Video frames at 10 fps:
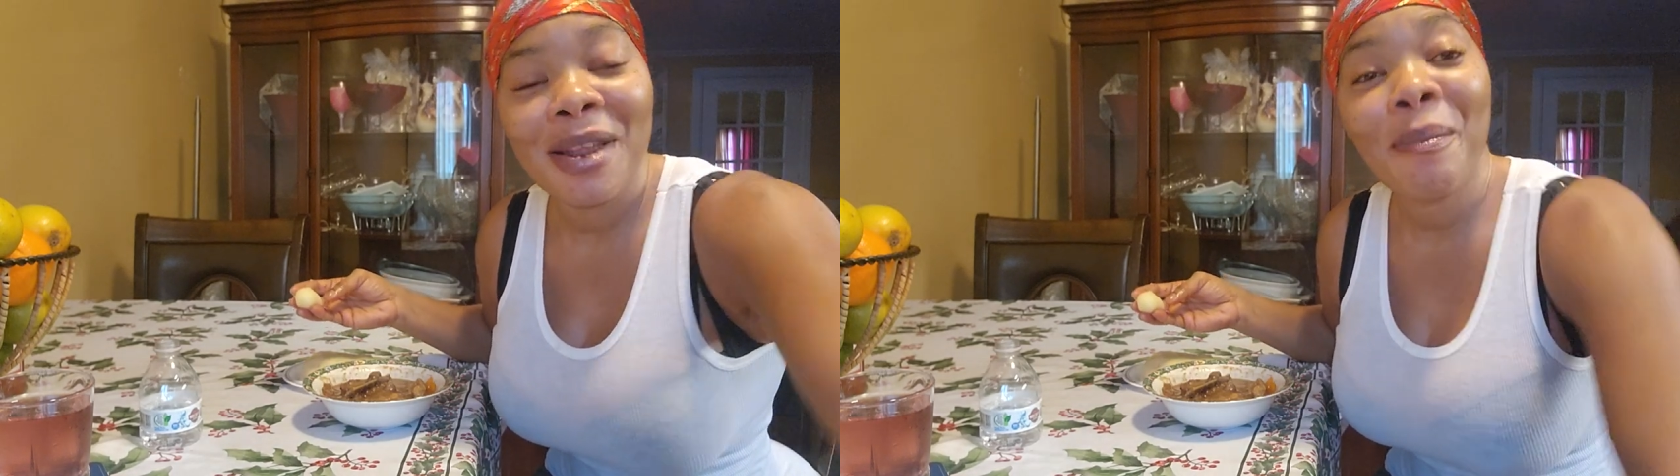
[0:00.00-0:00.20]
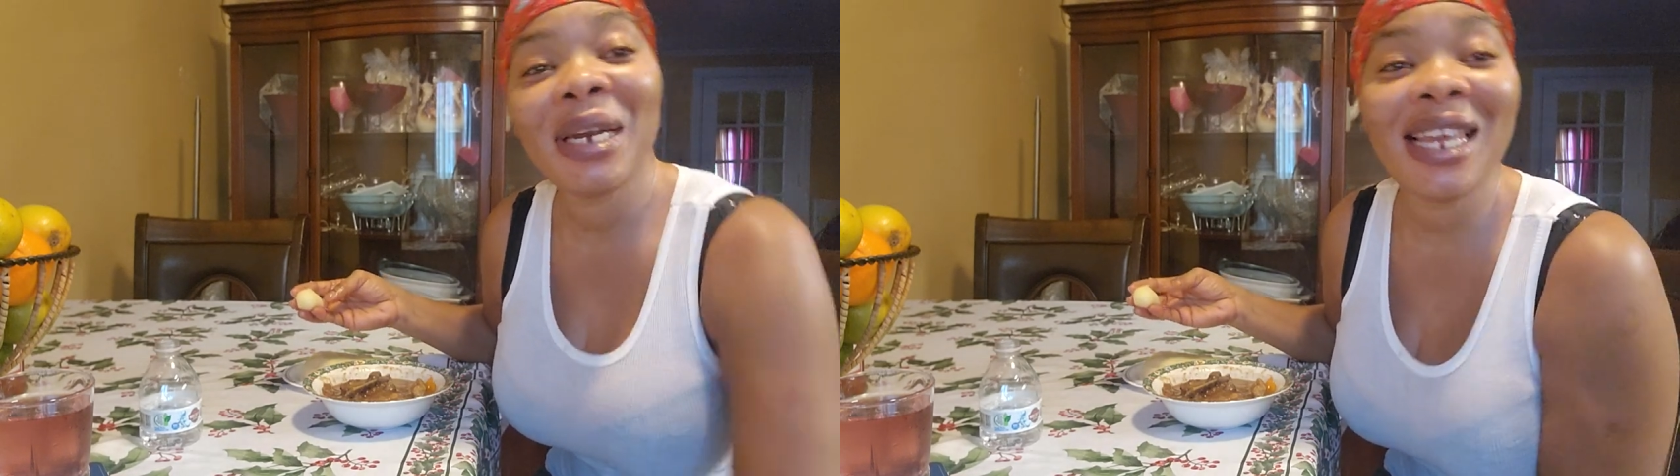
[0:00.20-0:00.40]

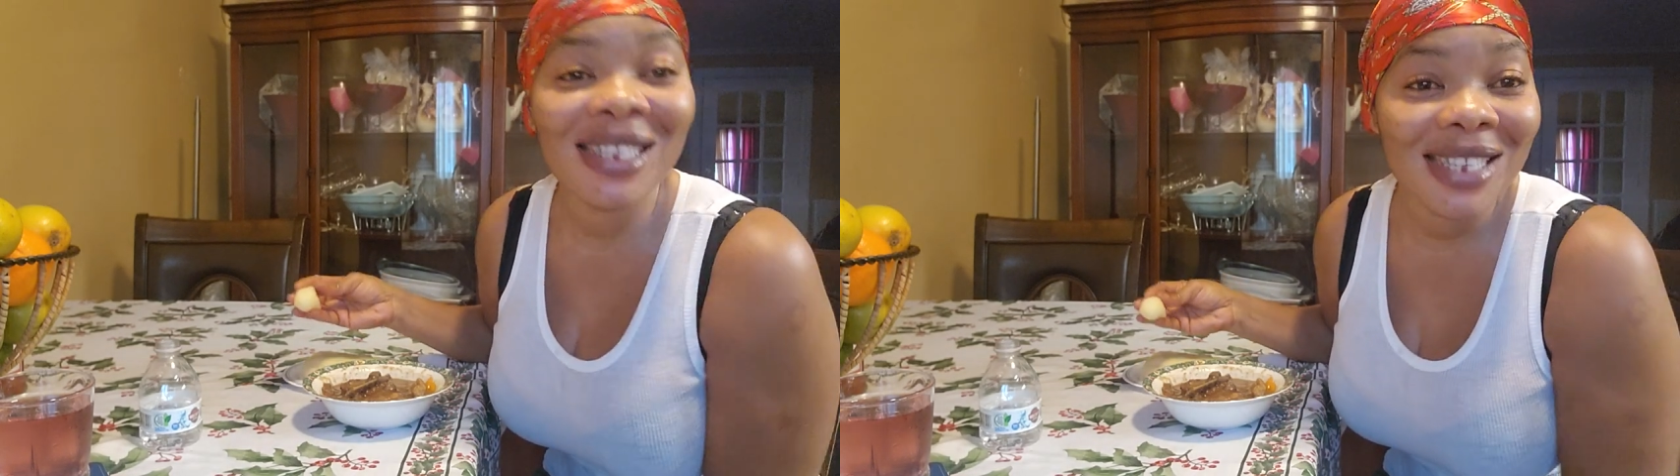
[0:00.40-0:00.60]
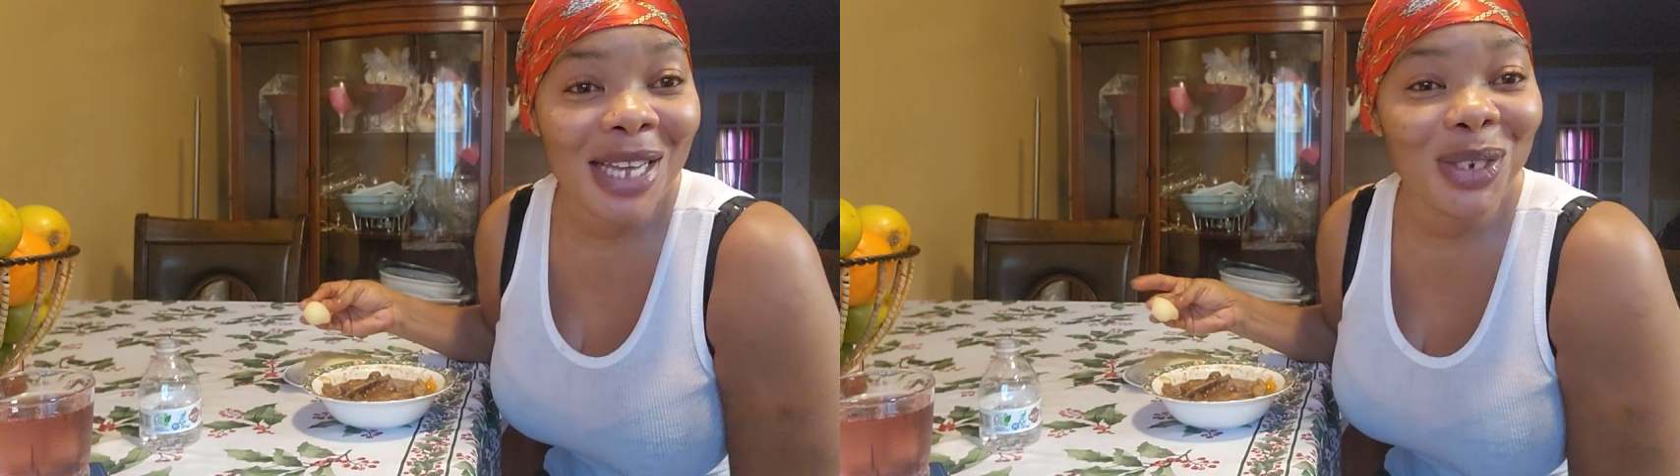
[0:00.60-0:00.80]

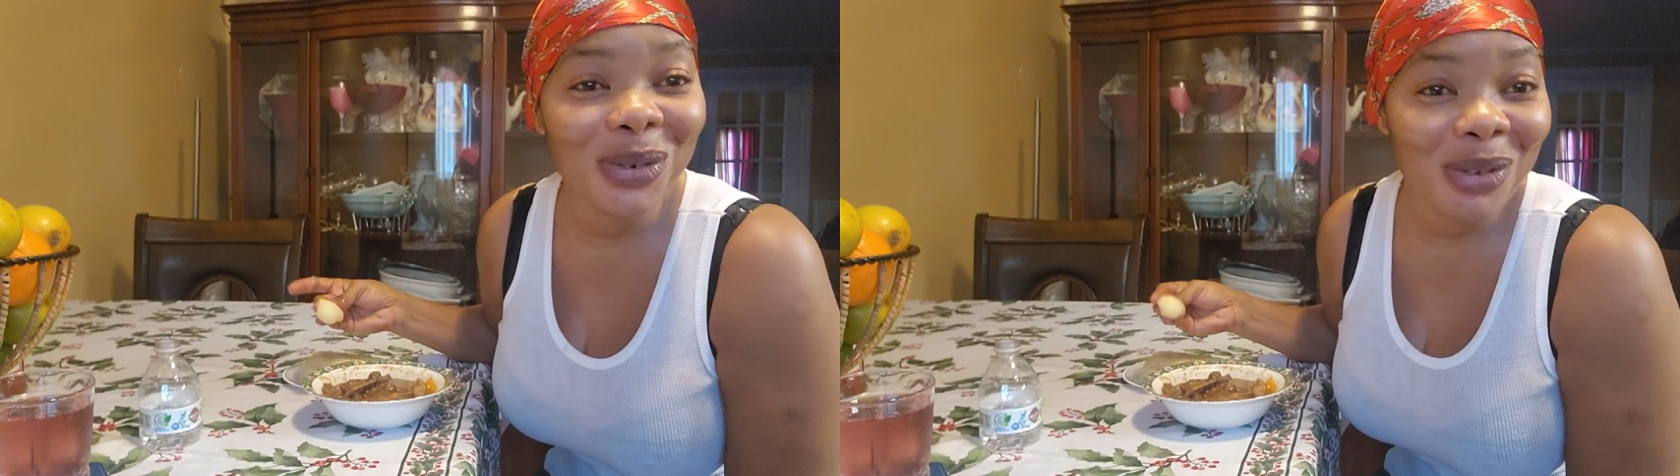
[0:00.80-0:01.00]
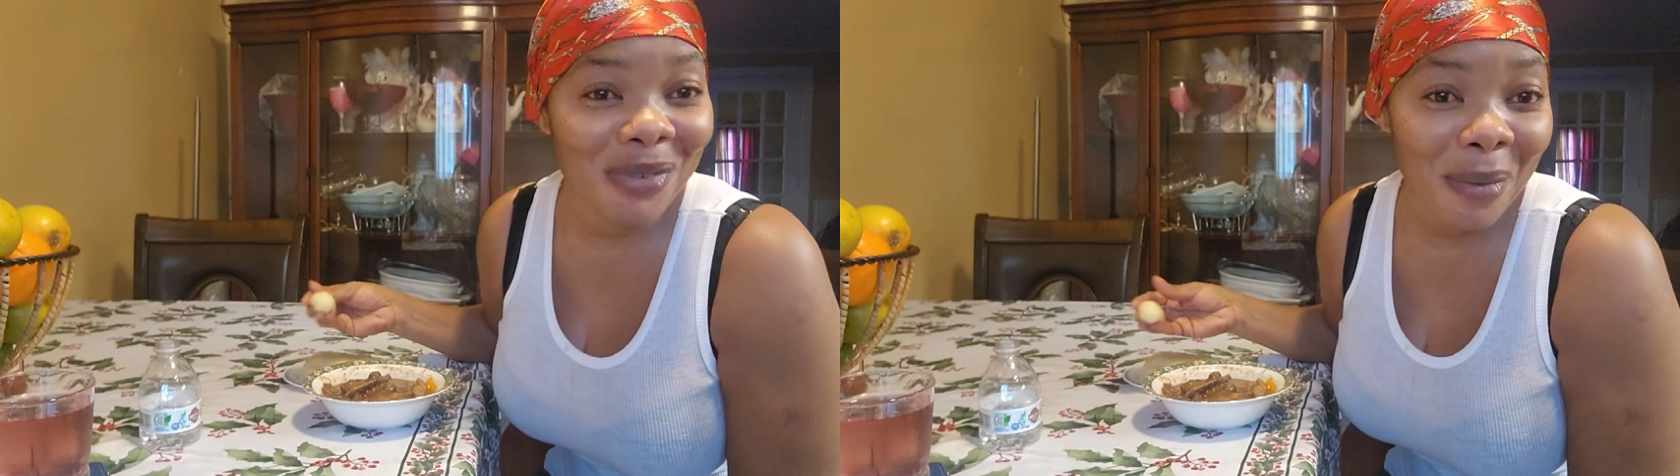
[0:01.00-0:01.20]
Plenty
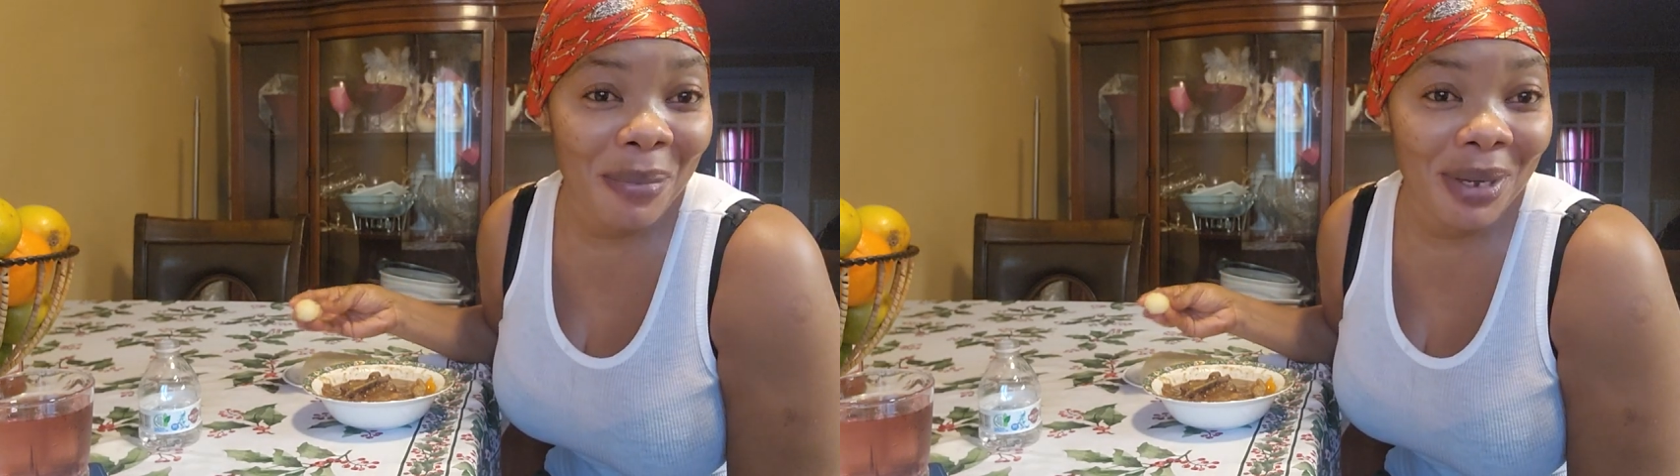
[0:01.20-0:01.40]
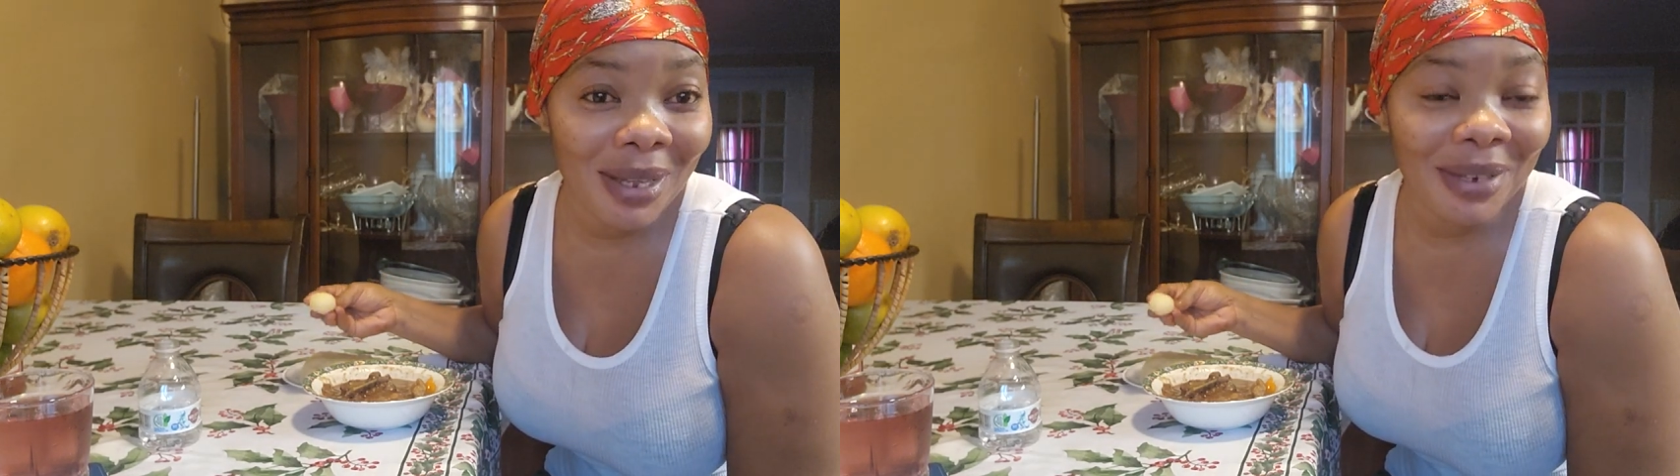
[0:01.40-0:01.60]
children
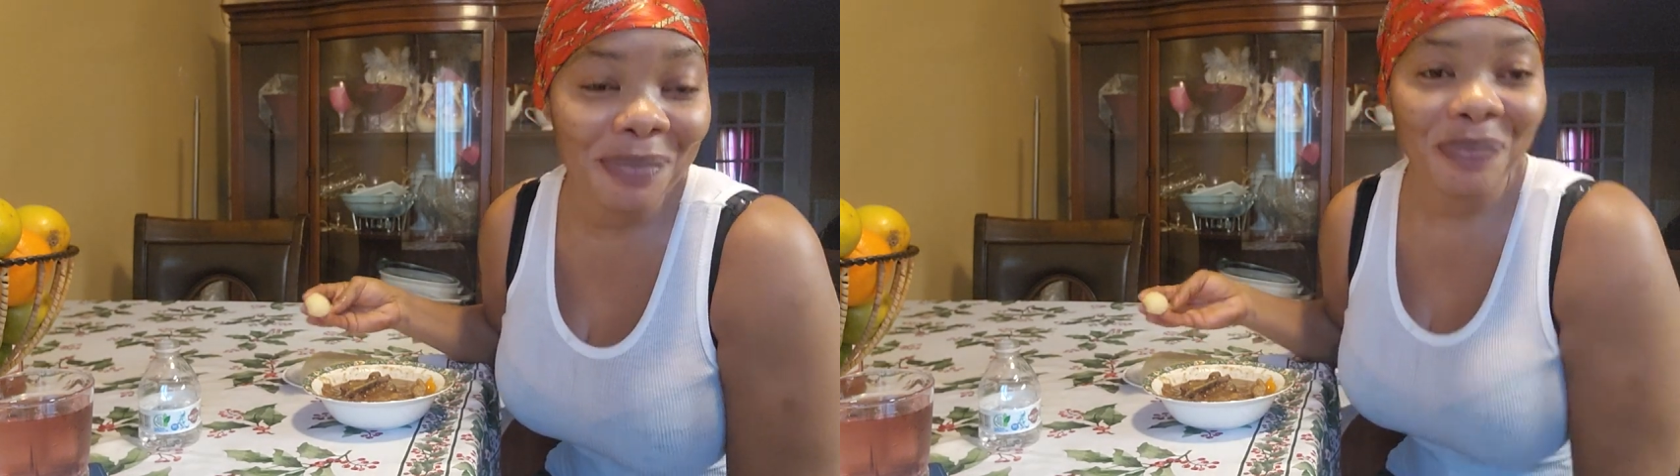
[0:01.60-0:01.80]
mother.